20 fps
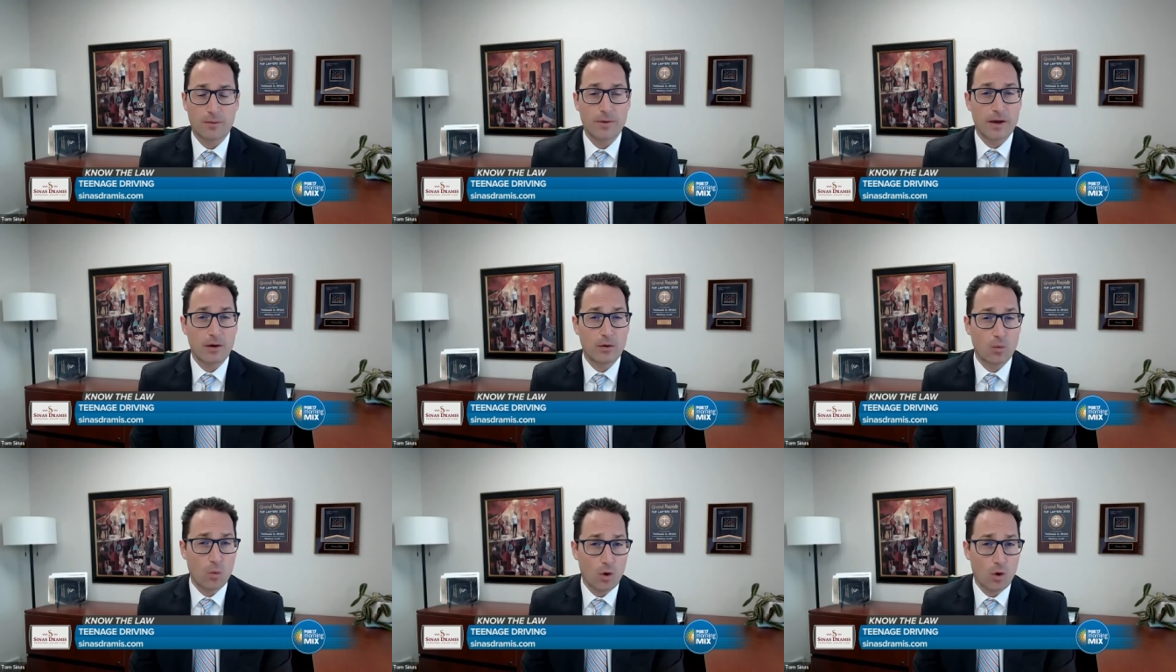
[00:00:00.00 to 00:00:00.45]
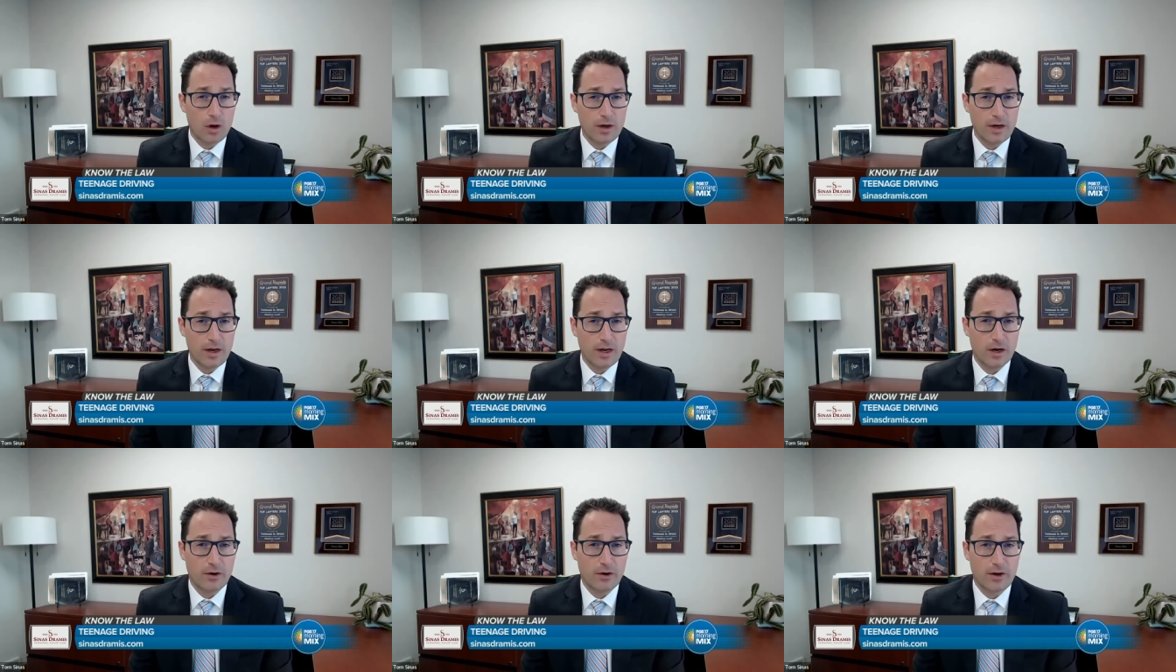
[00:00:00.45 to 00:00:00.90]
And one
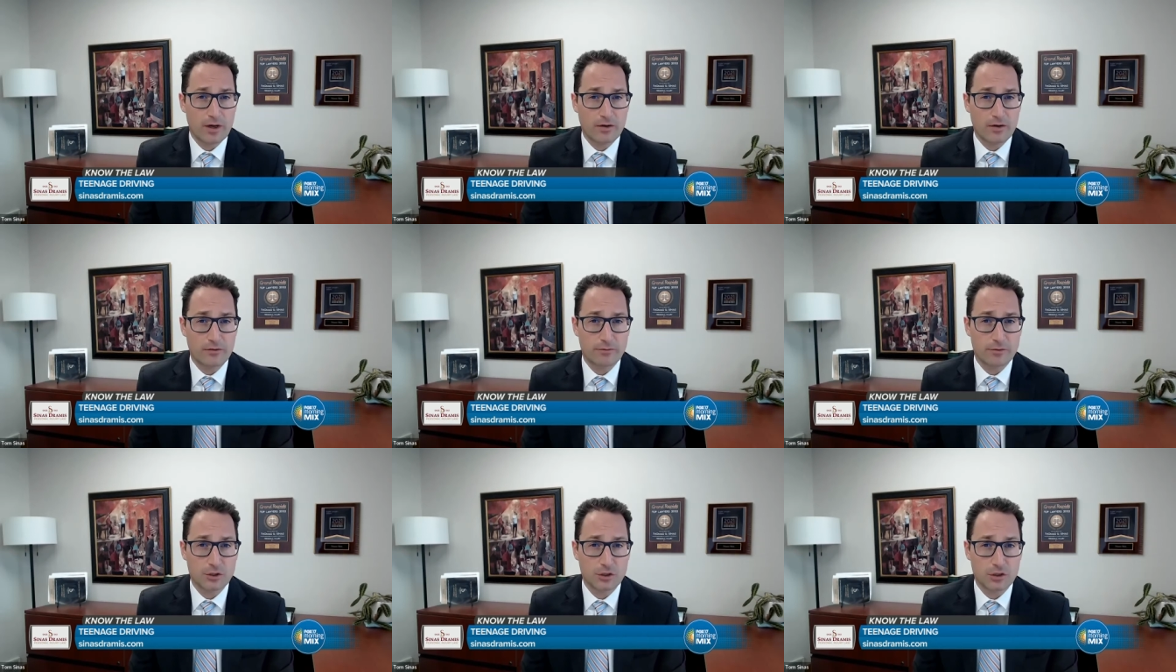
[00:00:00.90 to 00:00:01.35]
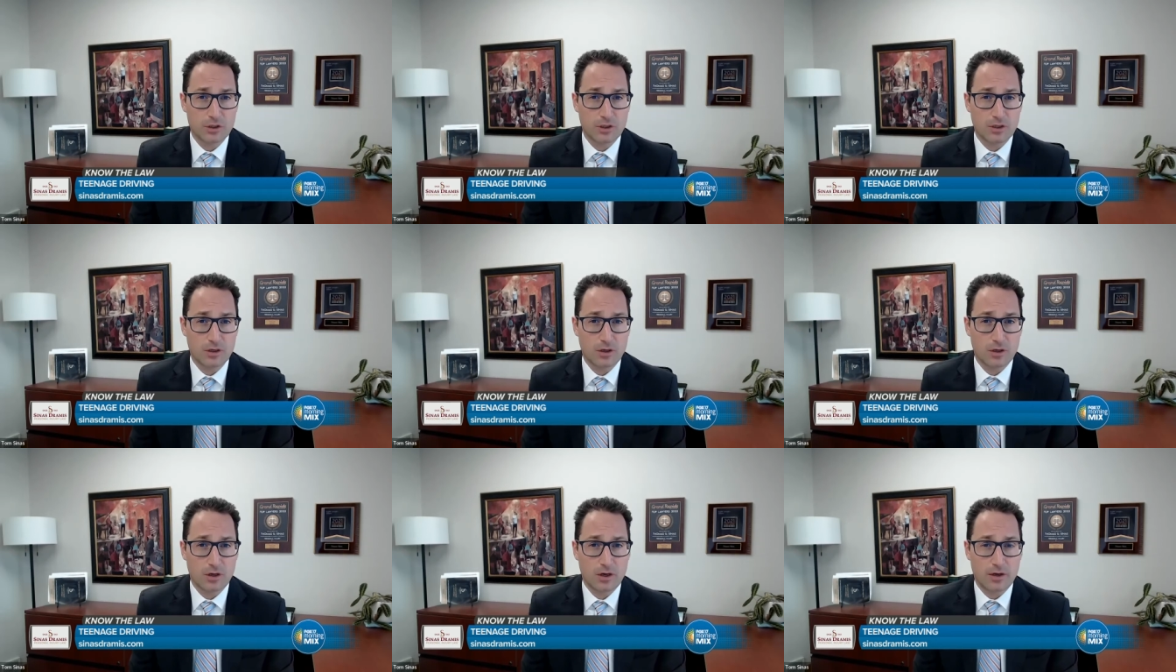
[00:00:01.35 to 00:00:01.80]
area of Michigan
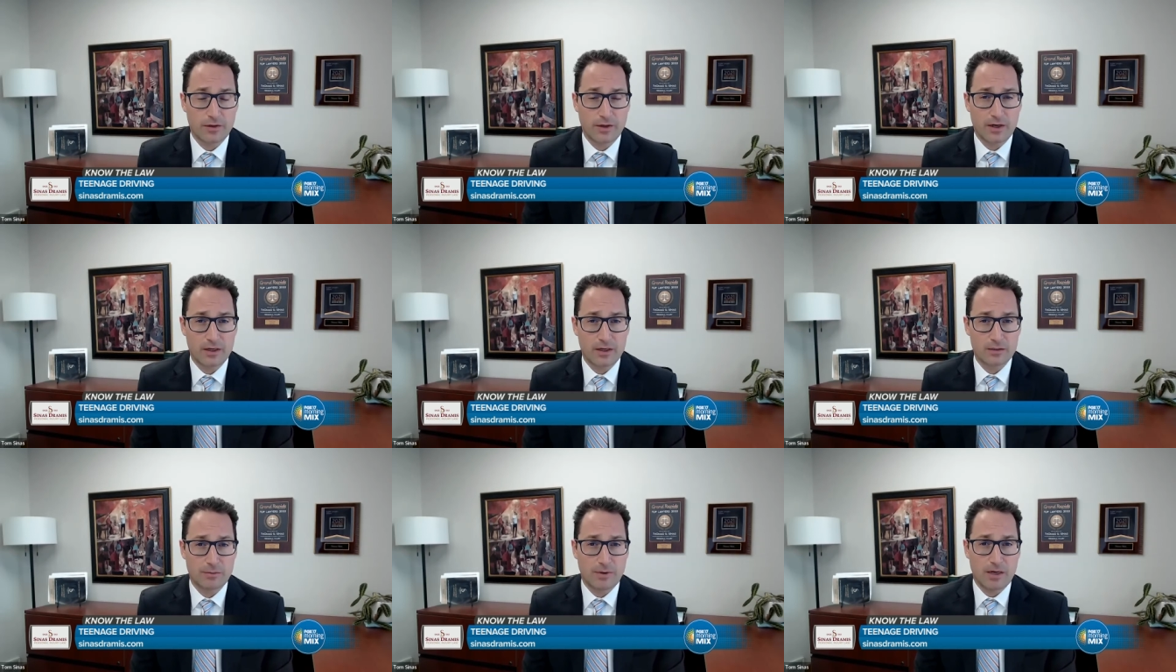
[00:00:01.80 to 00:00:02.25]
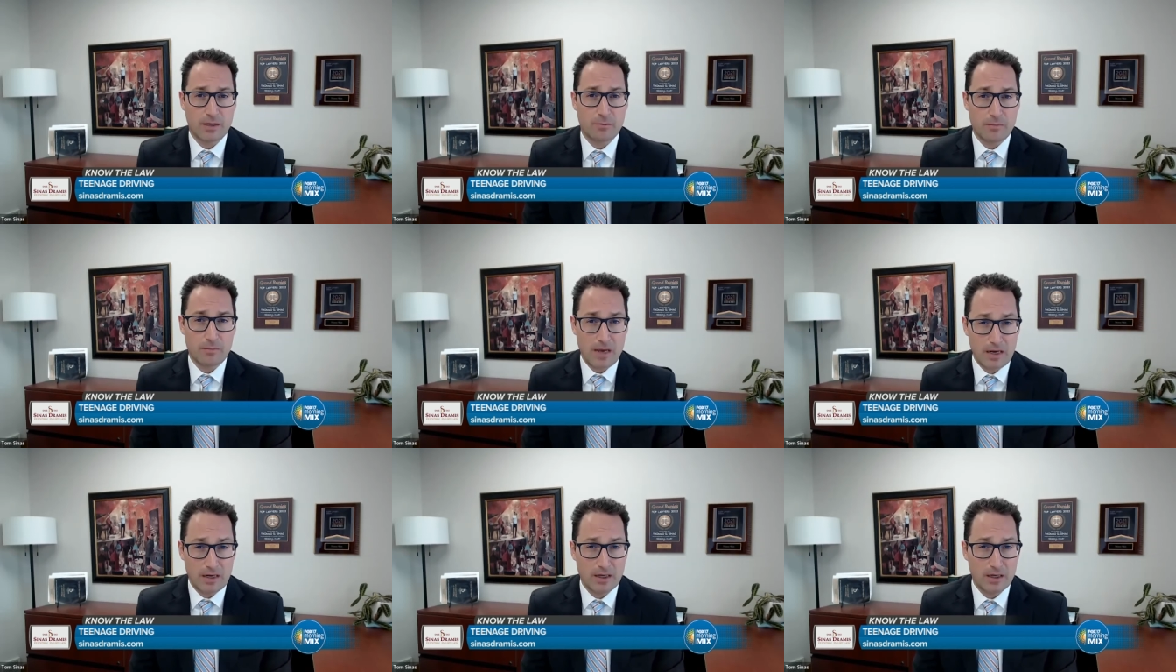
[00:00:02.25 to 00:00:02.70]
law that has been
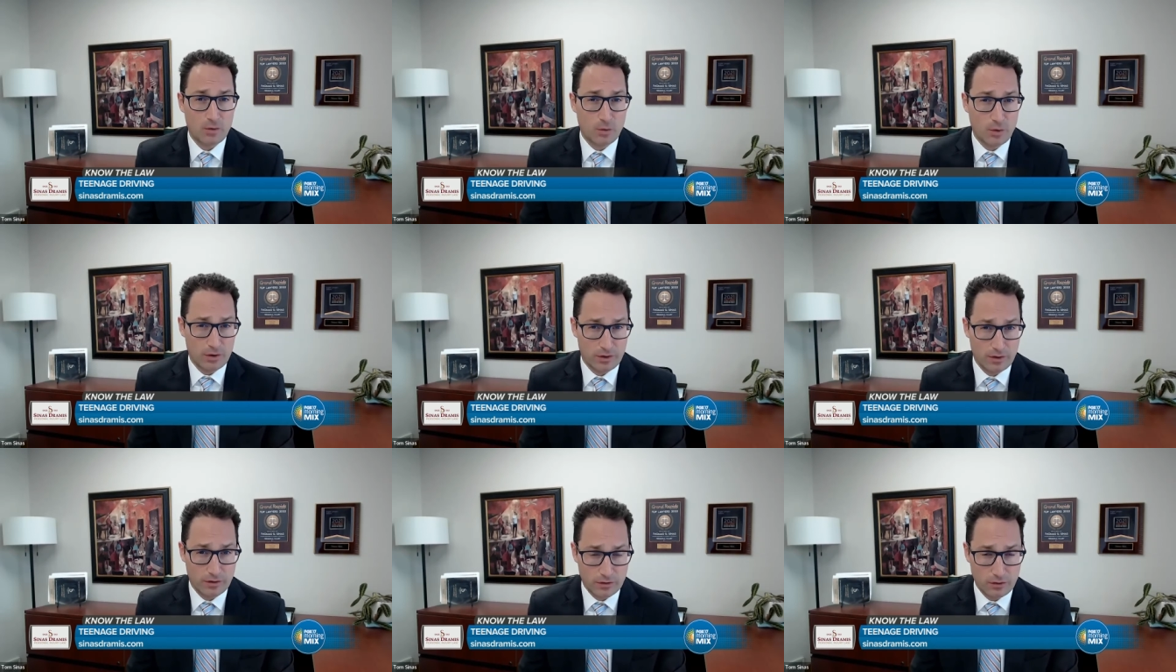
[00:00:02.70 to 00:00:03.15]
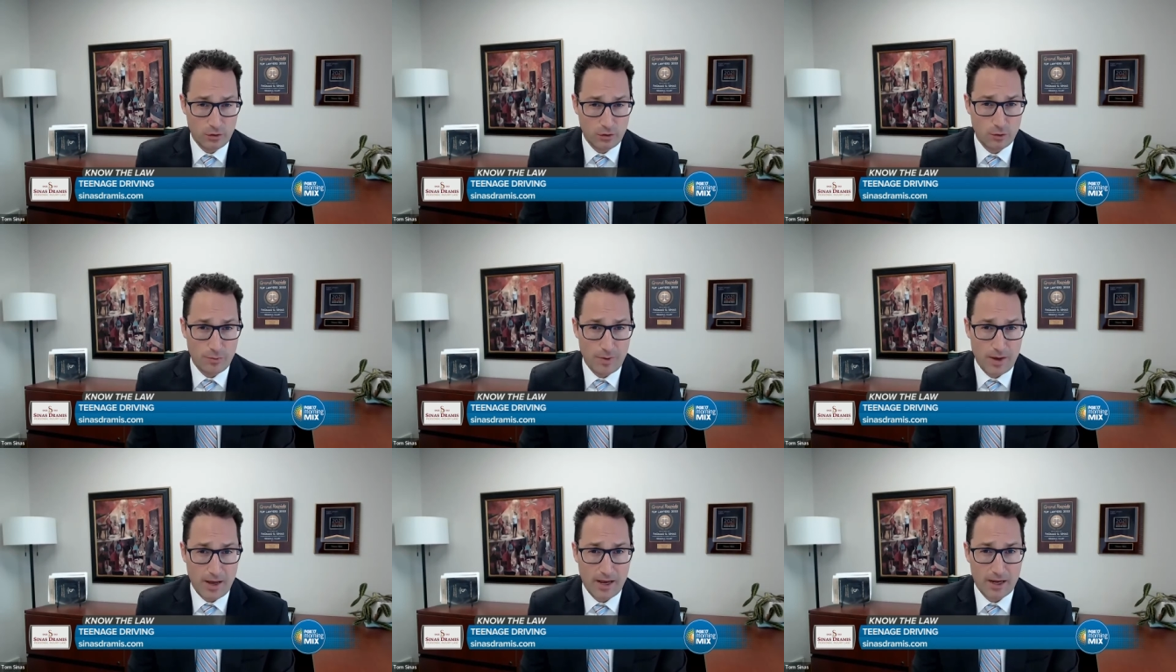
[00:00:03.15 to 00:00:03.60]
amended with this new
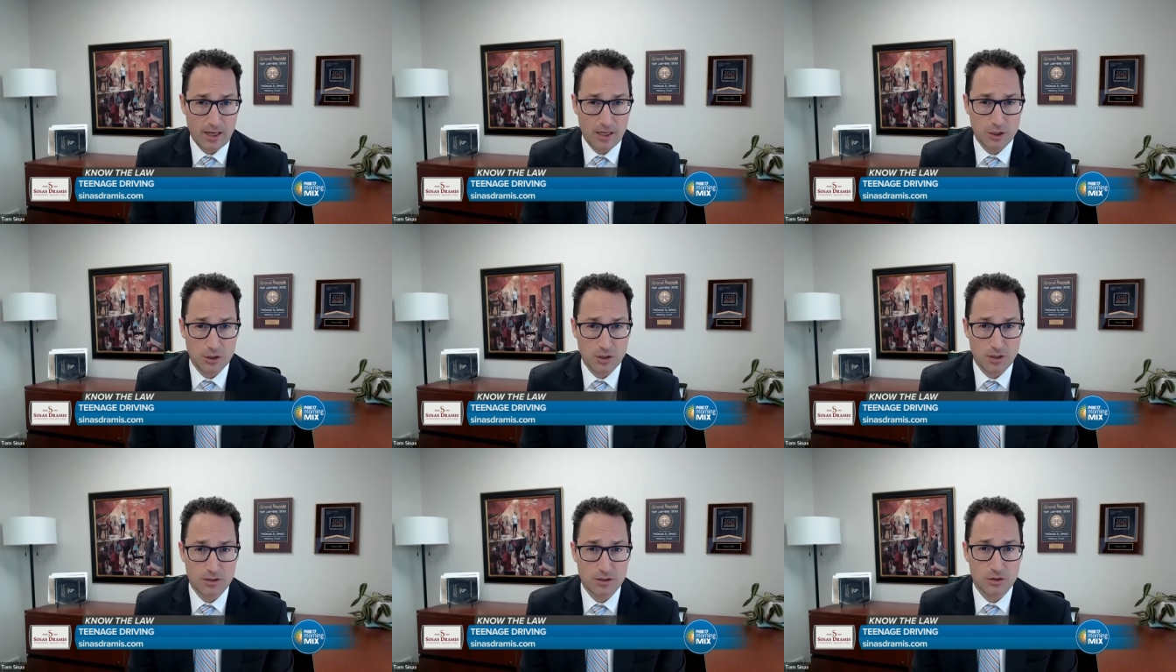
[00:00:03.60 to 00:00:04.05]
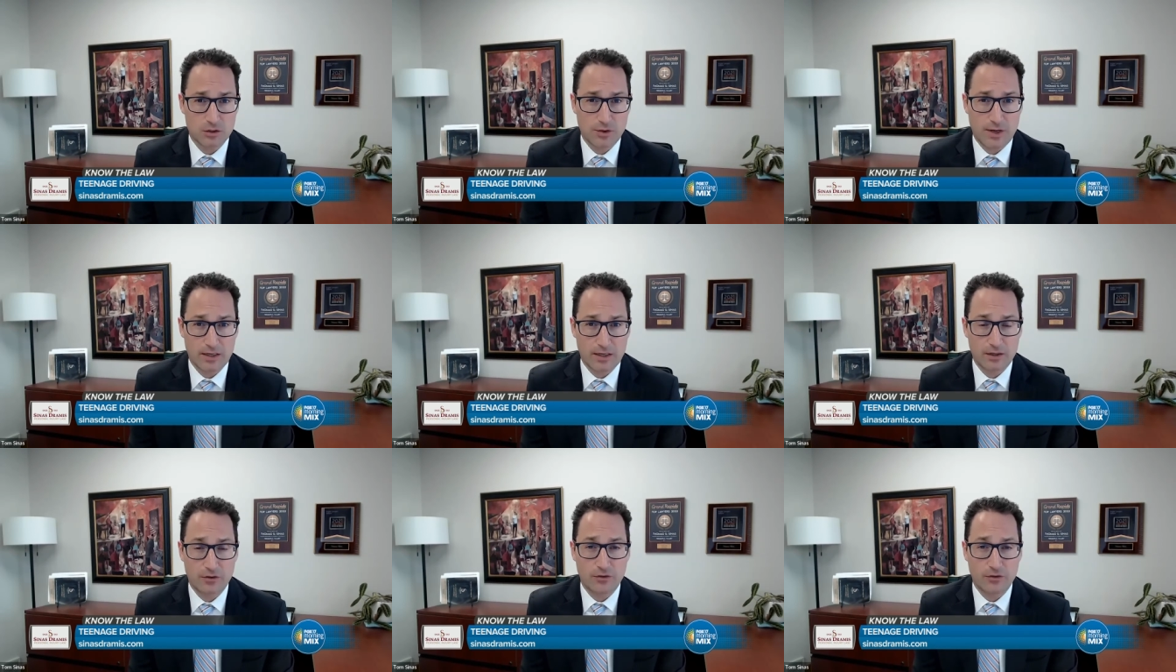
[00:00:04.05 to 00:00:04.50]
package on
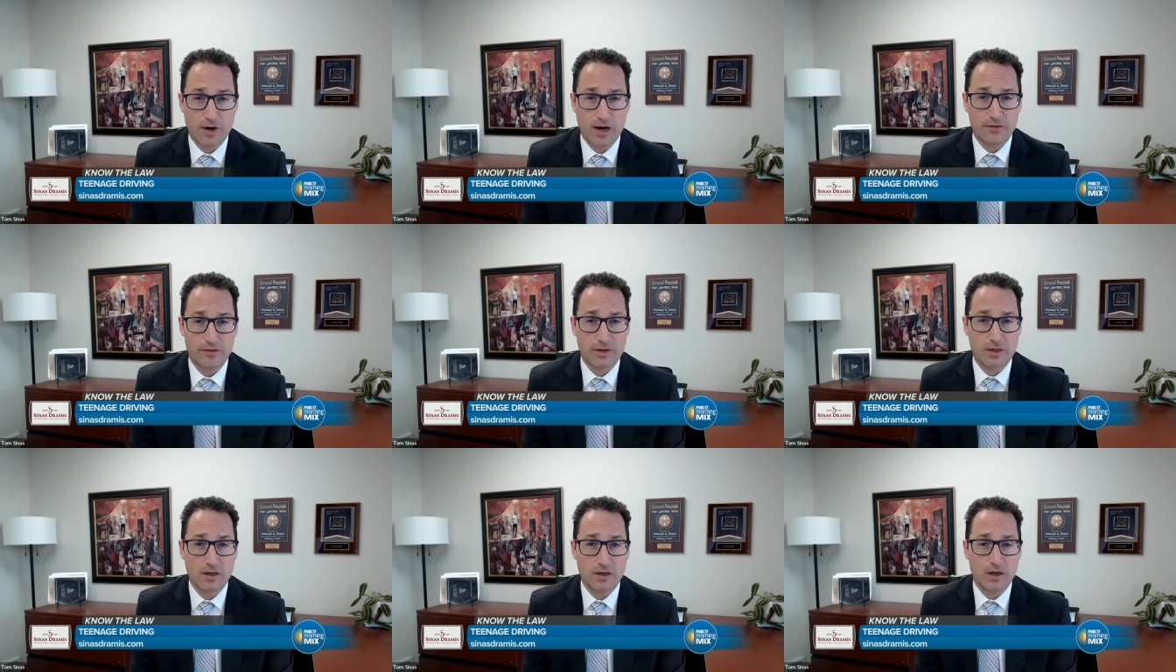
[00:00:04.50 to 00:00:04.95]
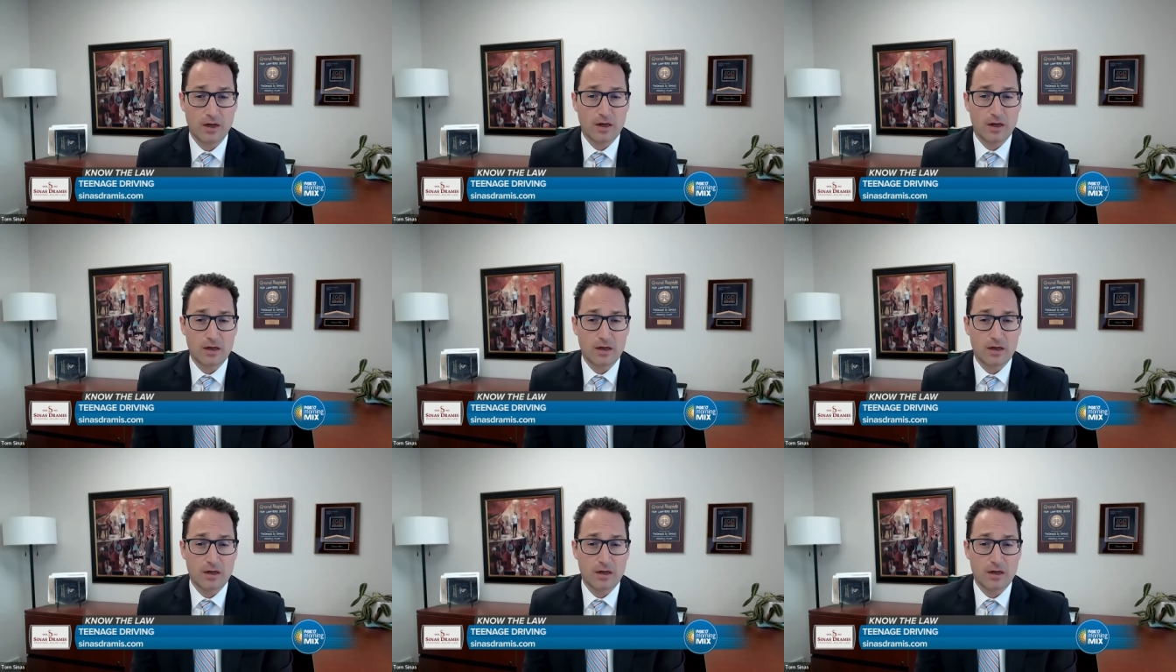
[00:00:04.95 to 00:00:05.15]
distracted driving